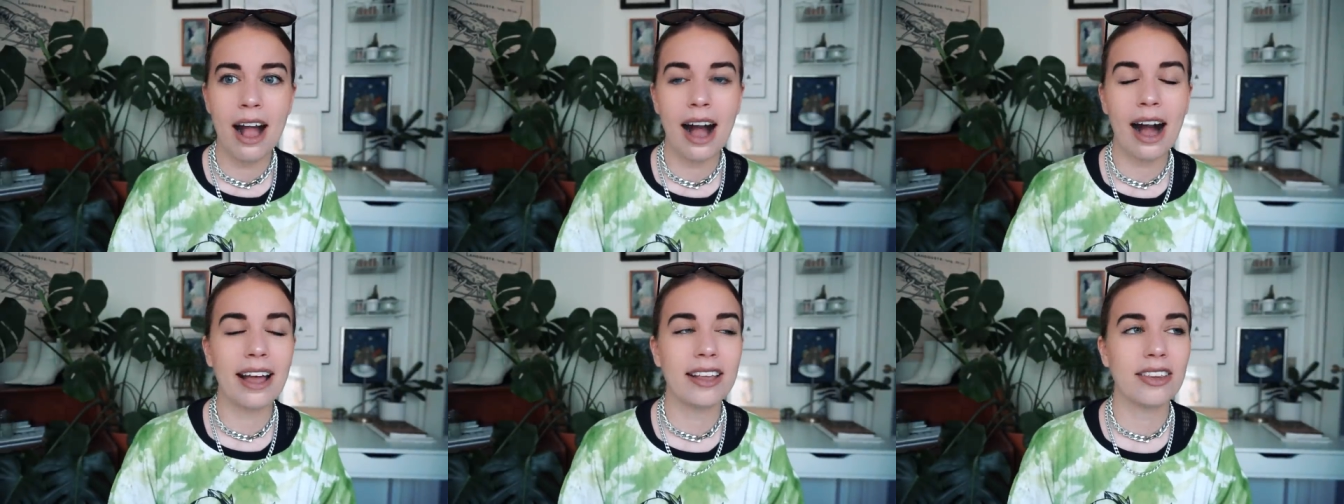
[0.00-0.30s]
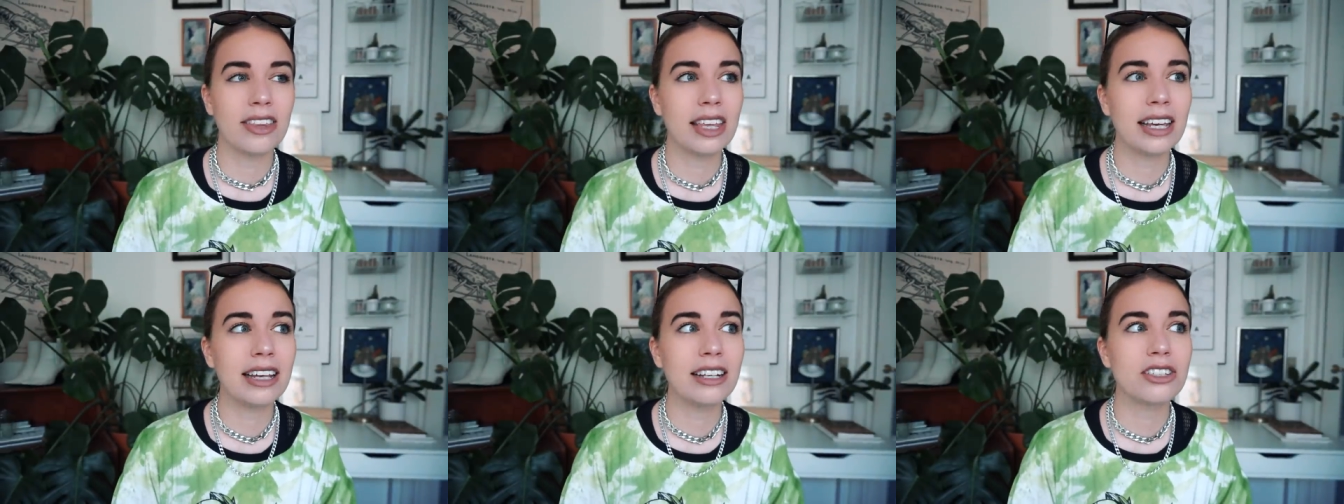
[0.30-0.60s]
I
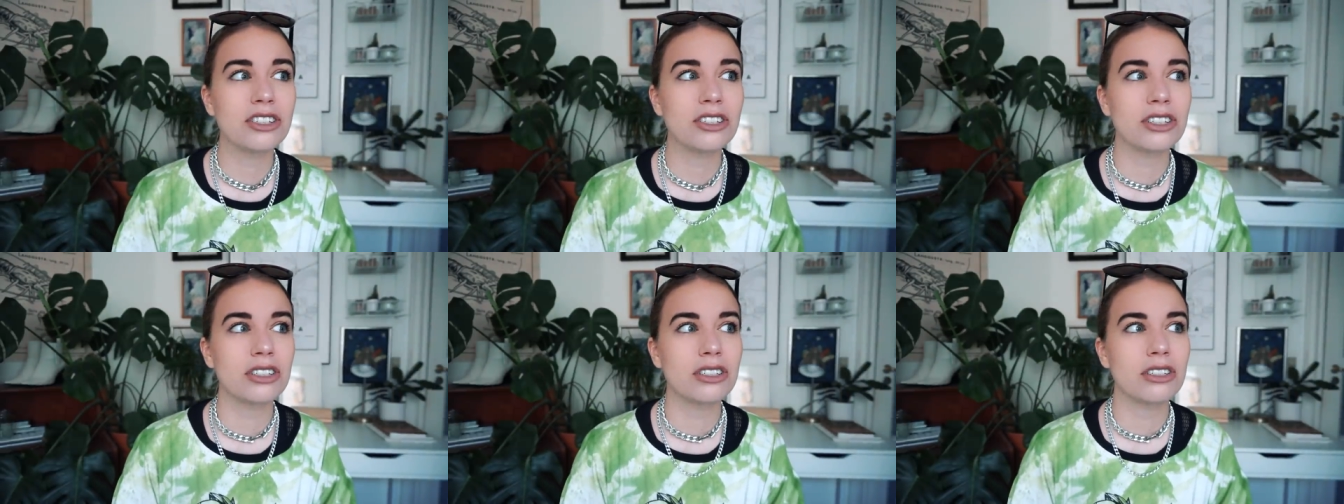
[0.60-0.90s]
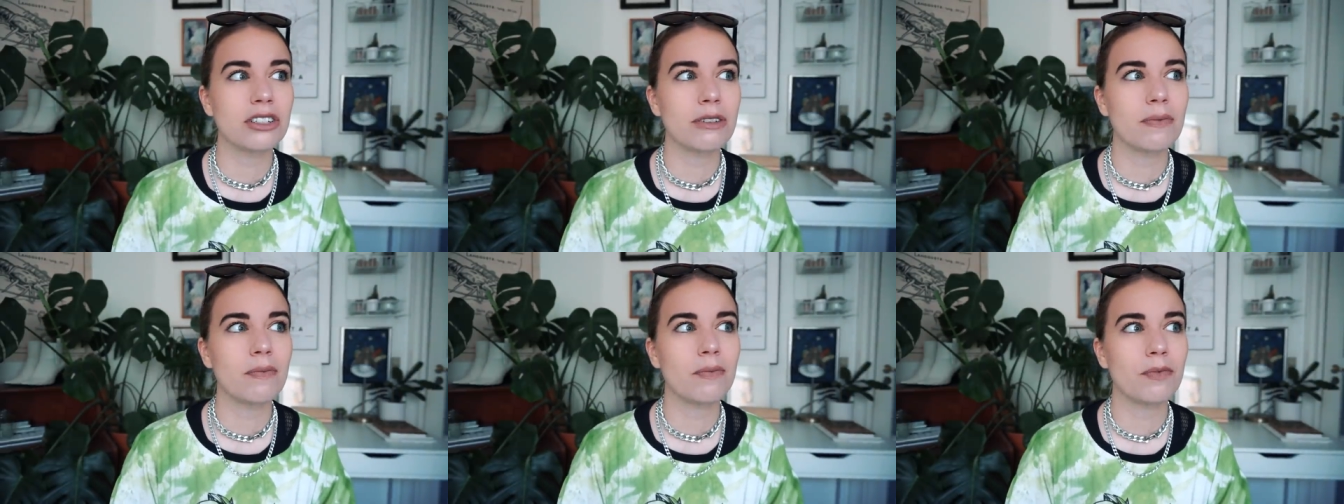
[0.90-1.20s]
think it's
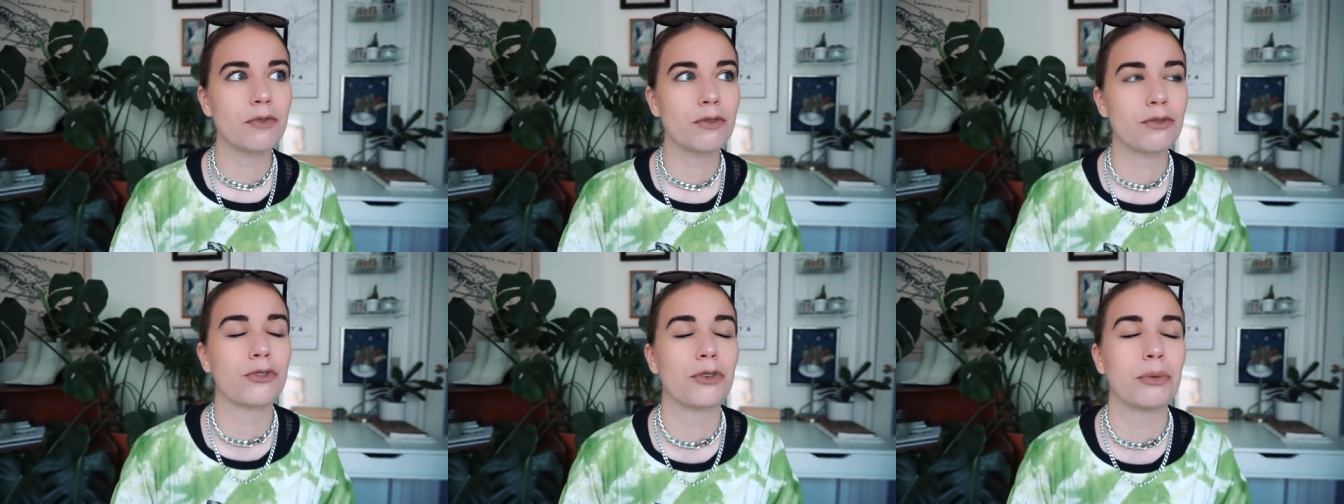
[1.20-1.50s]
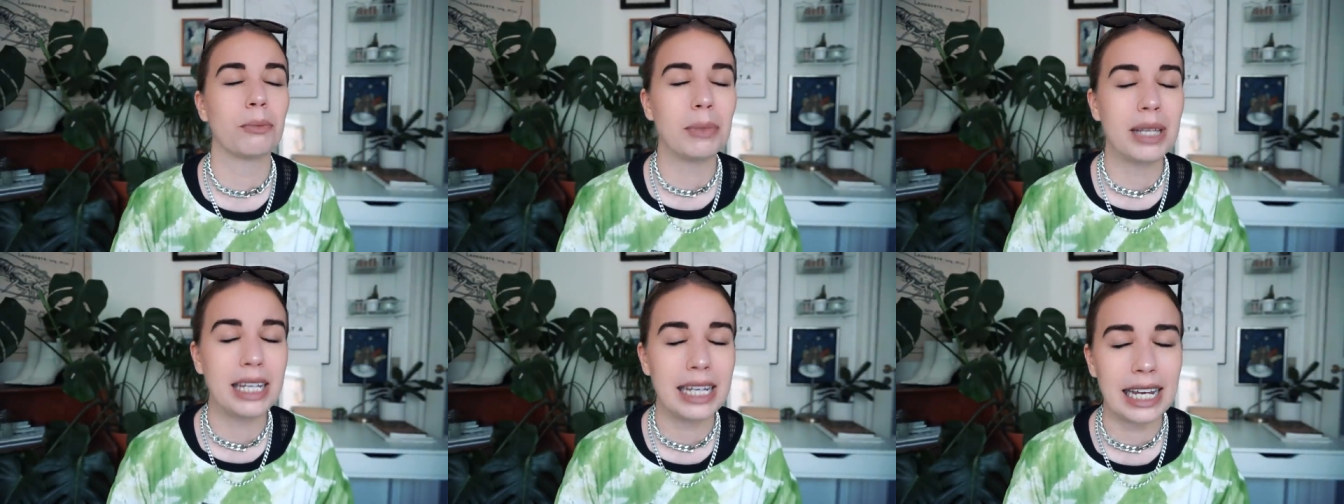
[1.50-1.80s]
just, for
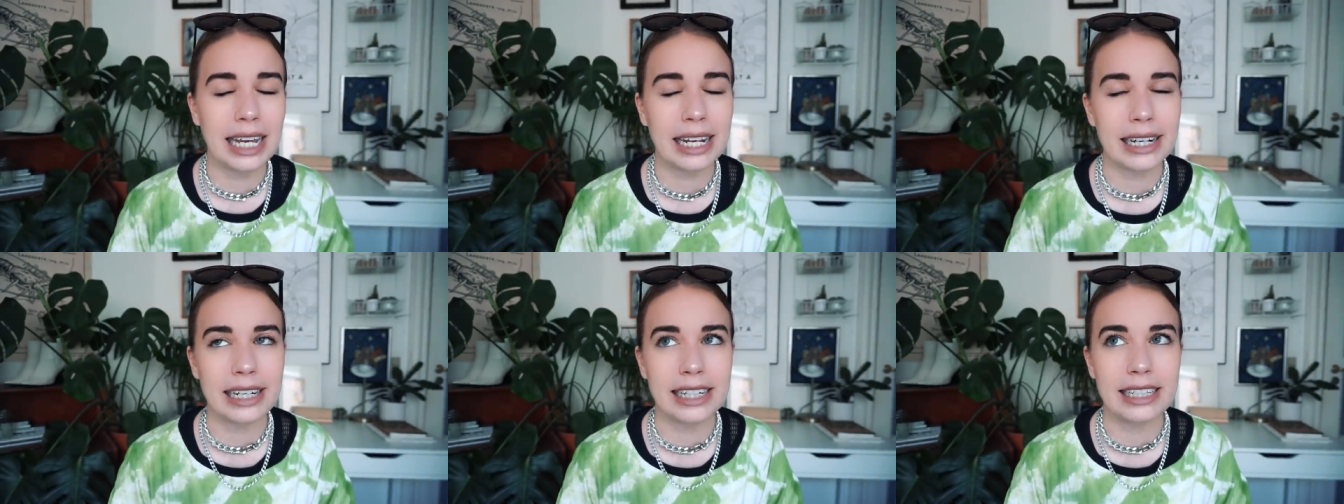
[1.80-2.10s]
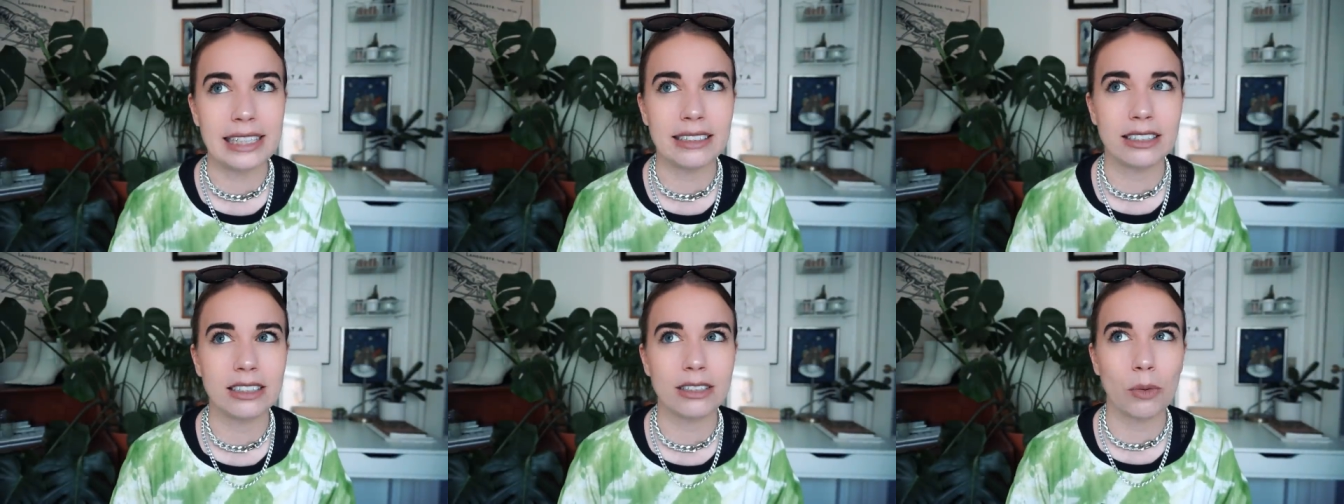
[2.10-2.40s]
me at
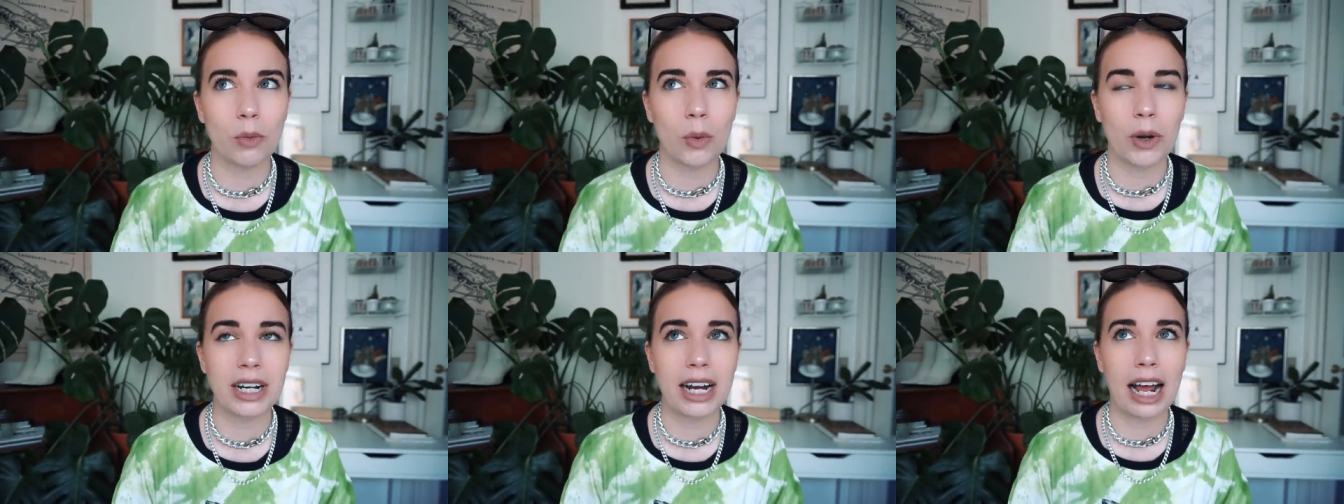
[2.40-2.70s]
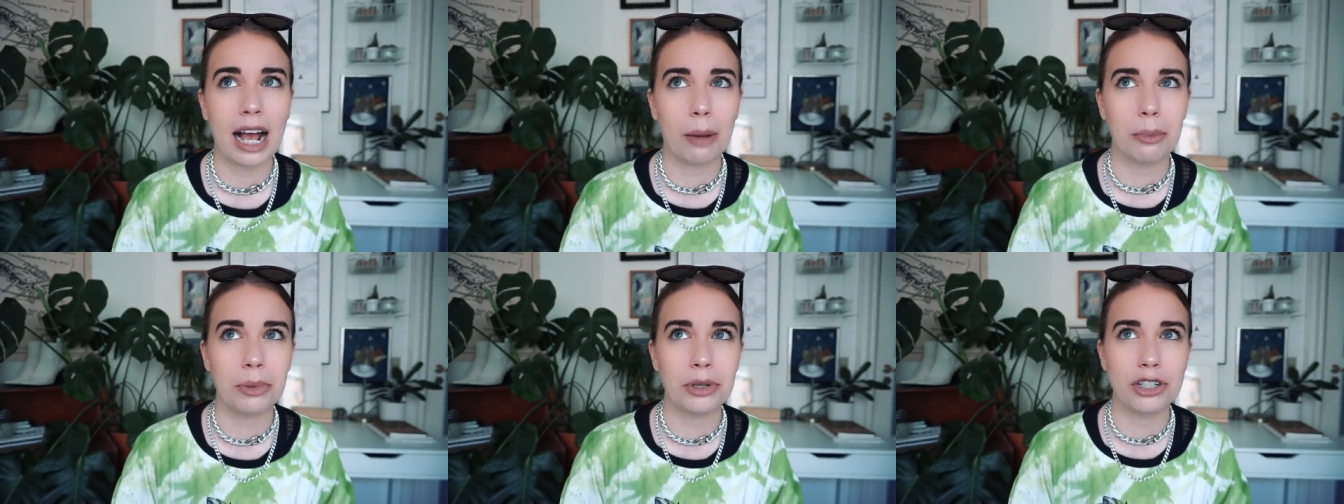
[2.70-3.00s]
least, what
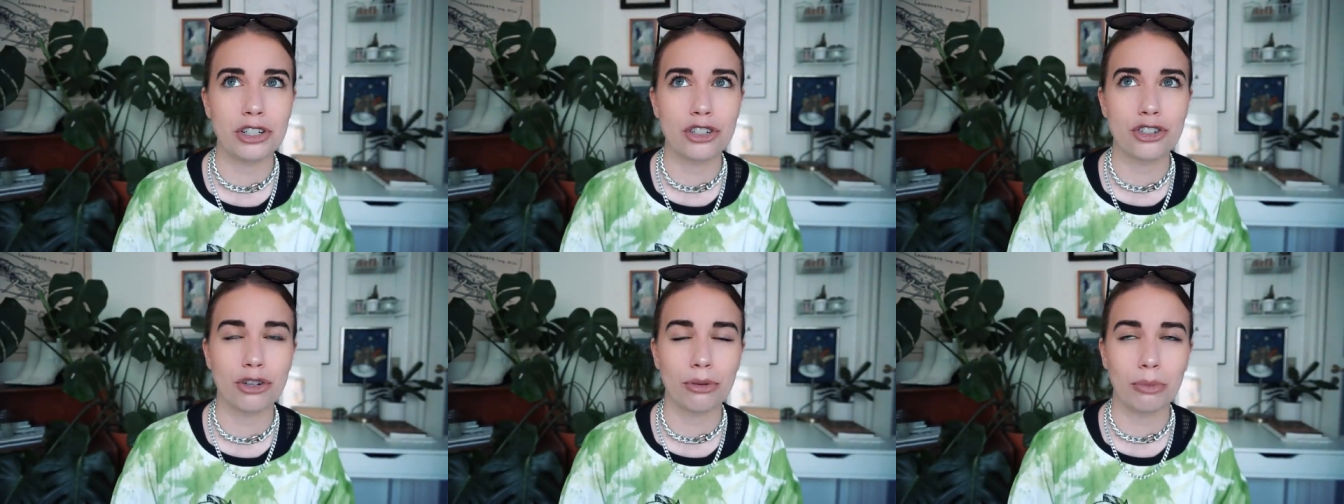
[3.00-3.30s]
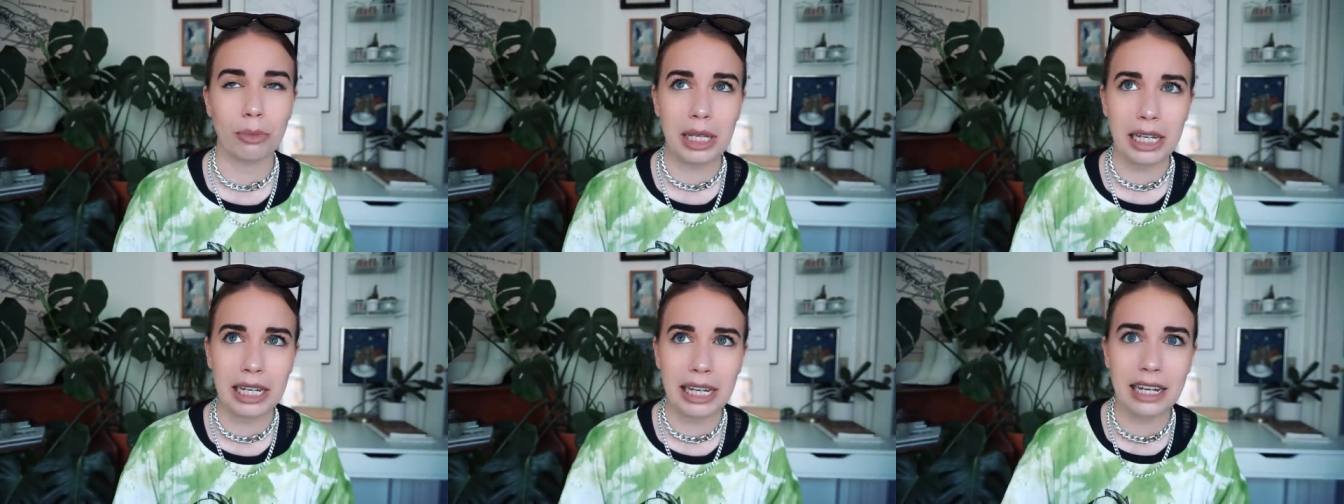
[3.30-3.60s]
happened to
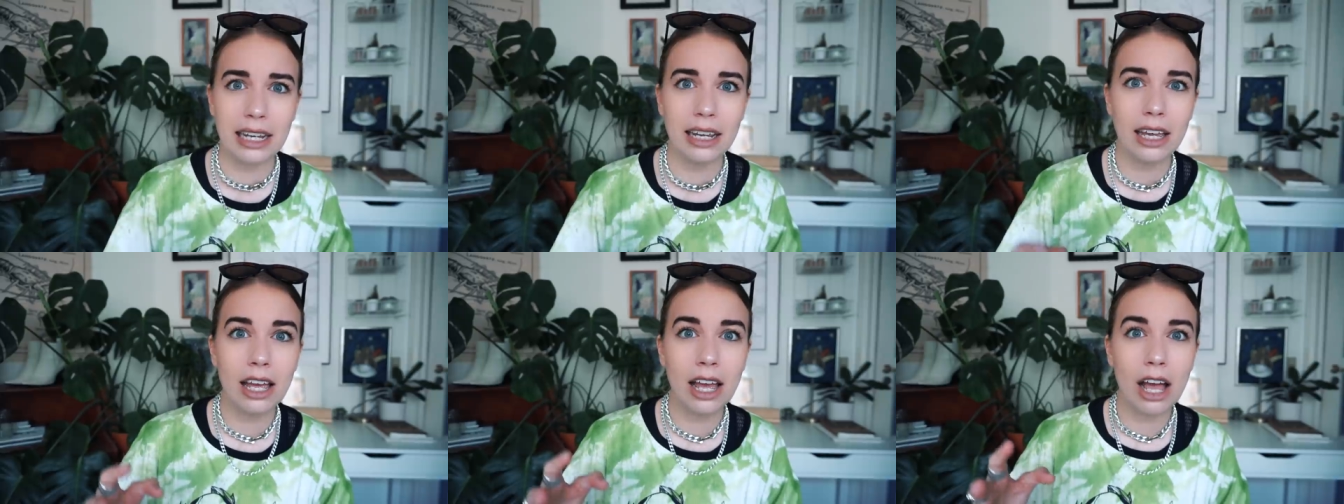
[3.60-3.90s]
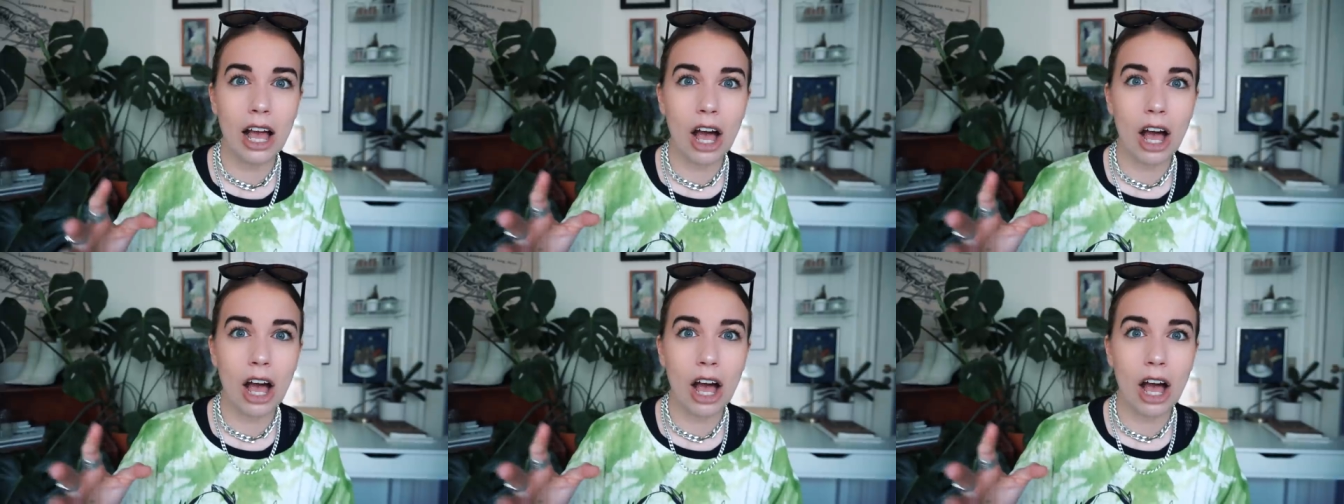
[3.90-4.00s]
me